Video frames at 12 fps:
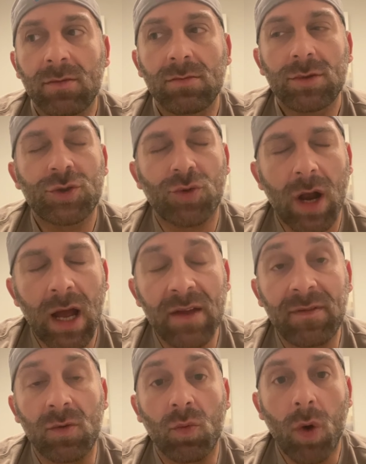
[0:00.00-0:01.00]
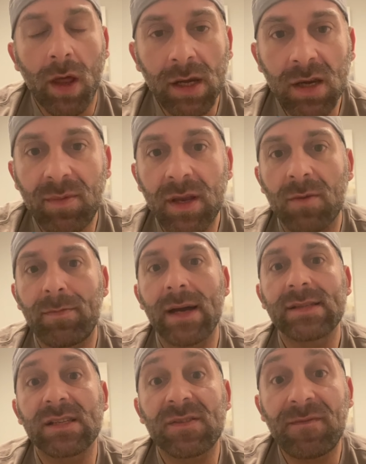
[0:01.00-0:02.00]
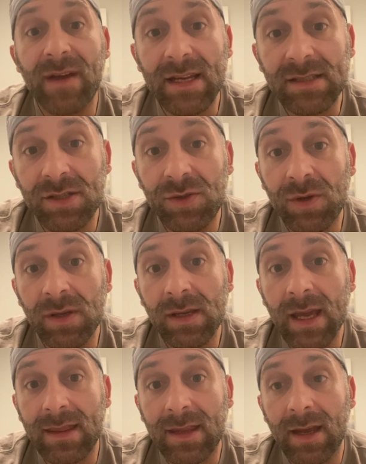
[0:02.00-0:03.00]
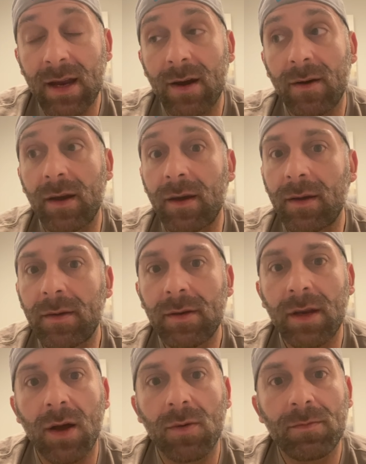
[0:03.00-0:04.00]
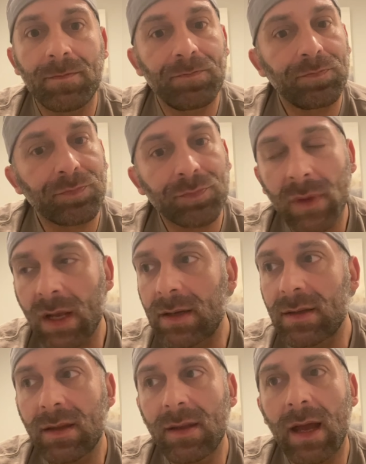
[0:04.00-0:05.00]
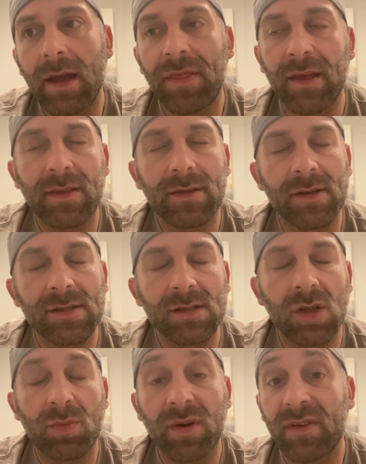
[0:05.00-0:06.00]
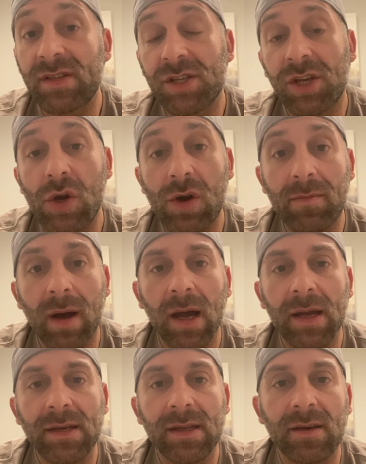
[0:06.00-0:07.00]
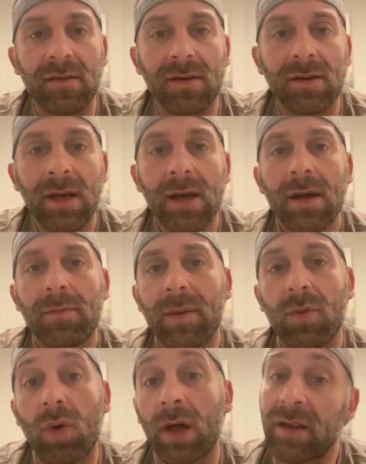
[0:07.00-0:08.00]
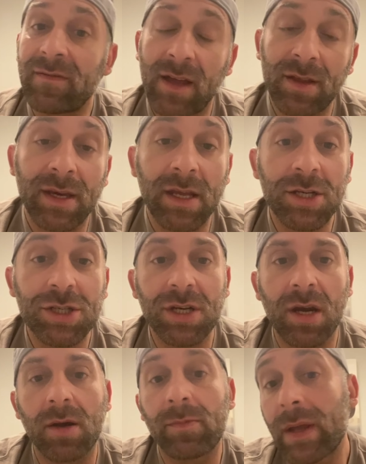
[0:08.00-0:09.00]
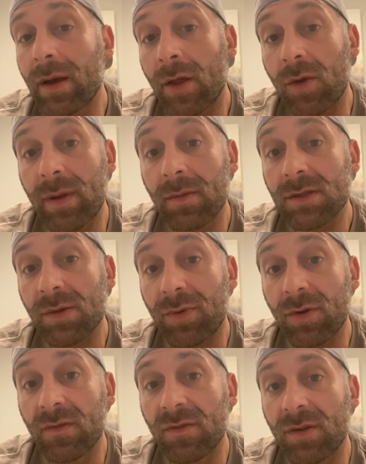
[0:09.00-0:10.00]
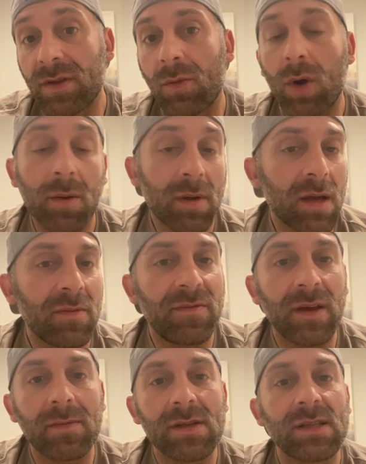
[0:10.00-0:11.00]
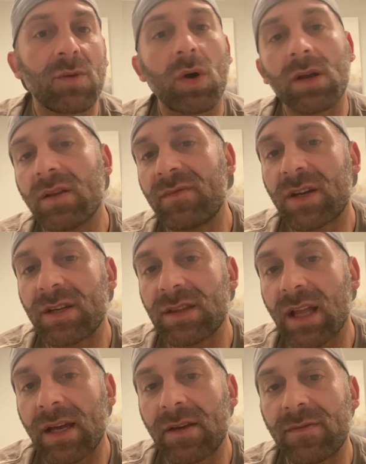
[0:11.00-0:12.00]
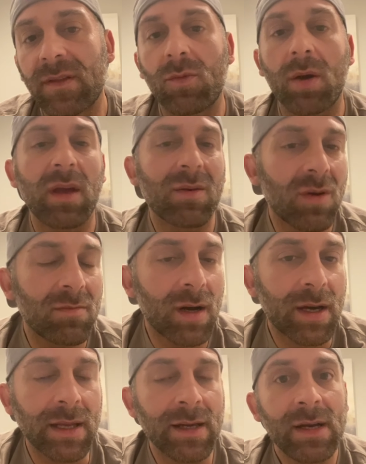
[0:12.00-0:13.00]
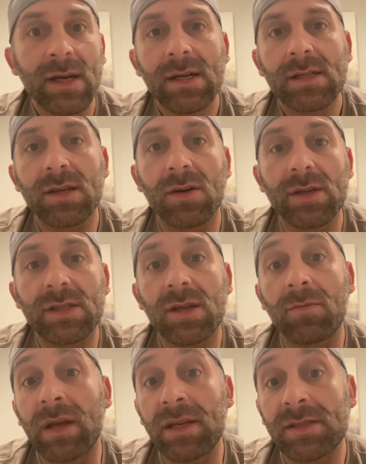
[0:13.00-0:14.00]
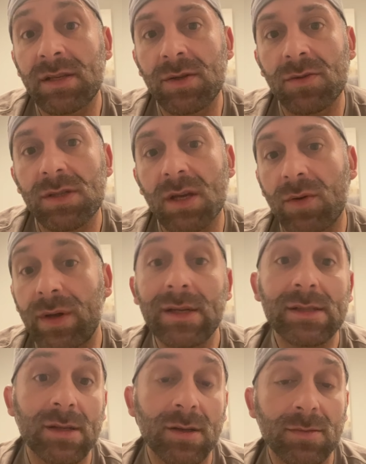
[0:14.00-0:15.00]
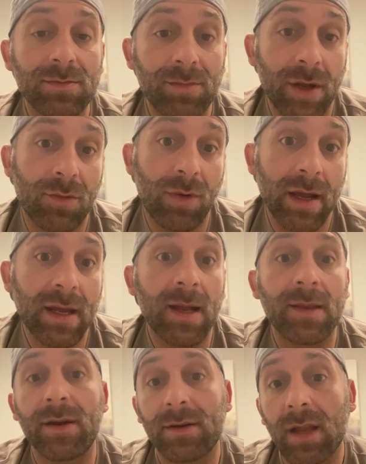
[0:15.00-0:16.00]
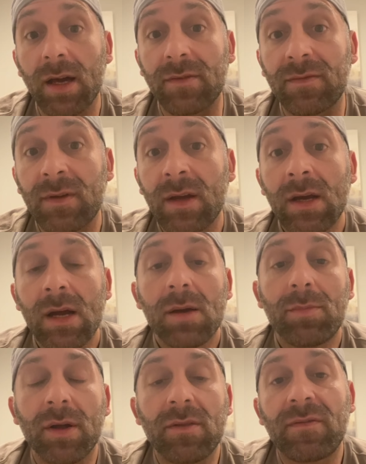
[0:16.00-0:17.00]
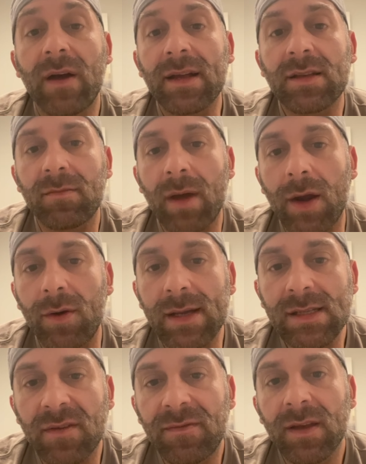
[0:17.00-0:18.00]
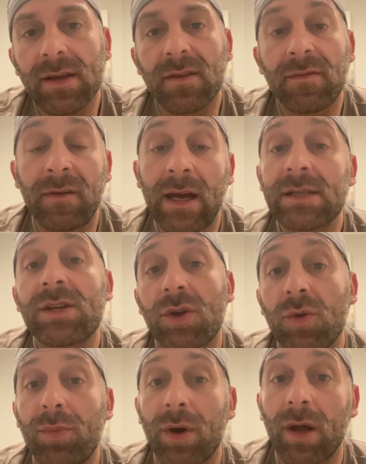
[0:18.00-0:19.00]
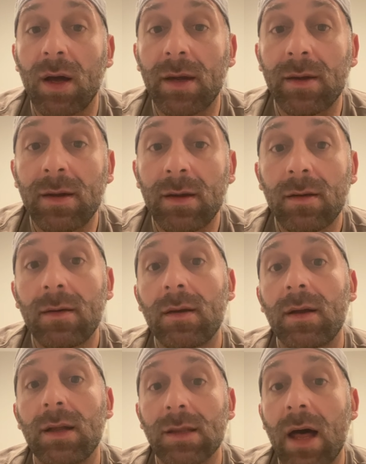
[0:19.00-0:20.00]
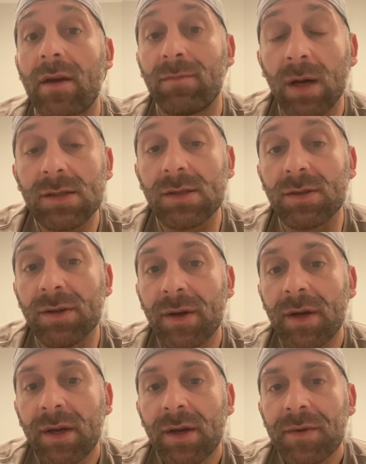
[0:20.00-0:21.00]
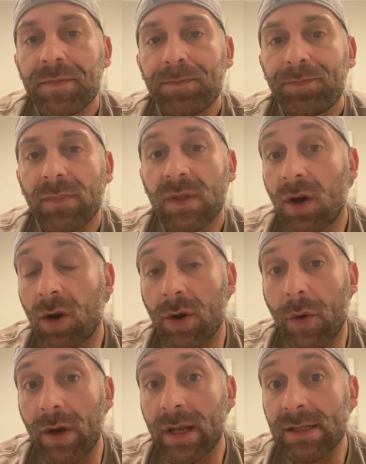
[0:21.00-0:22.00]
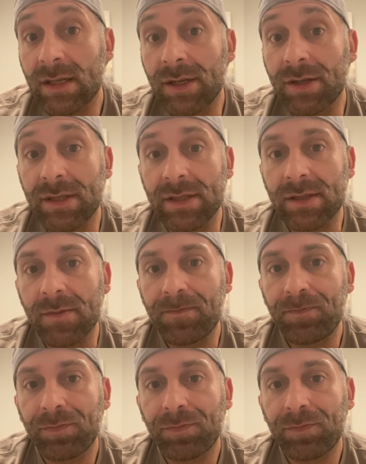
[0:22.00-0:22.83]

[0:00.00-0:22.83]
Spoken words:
drive and wanting to be your best as fast as you can get there. And, I think that there's a little bit of insecurity behind it and people wanting validation and other people's approval, and they want to become famous and they want to live a good life and they want to make more money. So it's their means to do so, and it's their right and their life. But the fact of the matter is, I feel like the faster you put on a lot of muscle, the harder it does on your system.